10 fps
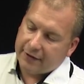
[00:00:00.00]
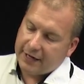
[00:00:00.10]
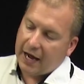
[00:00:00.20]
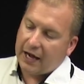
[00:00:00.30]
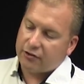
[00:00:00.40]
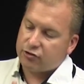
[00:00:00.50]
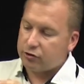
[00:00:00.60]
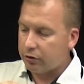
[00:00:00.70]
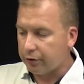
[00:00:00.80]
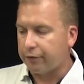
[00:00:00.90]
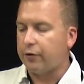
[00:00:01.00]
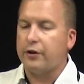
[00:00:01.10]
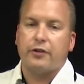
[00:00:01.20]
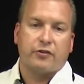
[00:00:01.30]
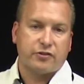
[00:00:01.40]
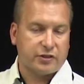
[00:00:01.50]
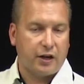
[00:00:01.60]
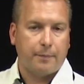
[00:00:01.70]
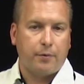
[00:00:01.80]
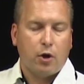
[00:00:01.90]
notched the front of the
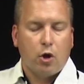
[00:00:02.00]
sump,